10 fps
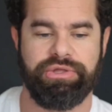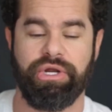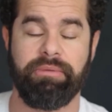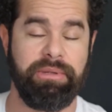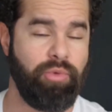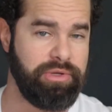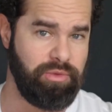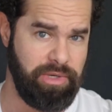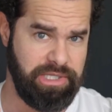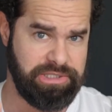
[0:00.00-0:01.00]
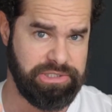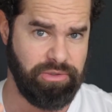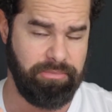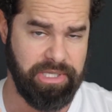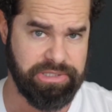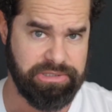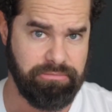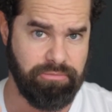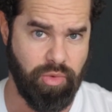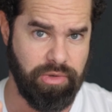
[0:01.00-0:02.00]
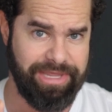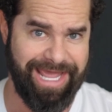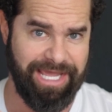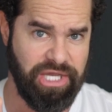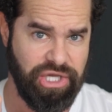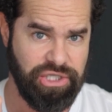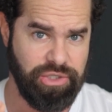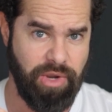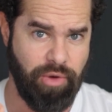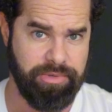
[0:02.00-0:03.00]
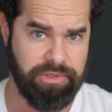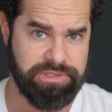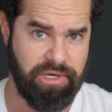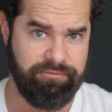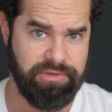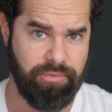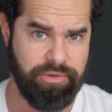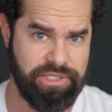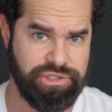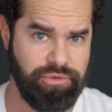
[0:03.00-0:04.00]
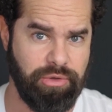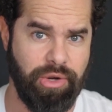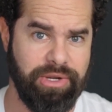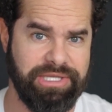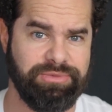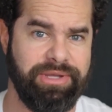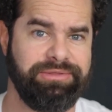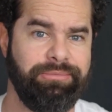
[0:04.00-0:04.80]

they're going to be more than willing to do it because the more that you help yourself and the more that you grow, guess what?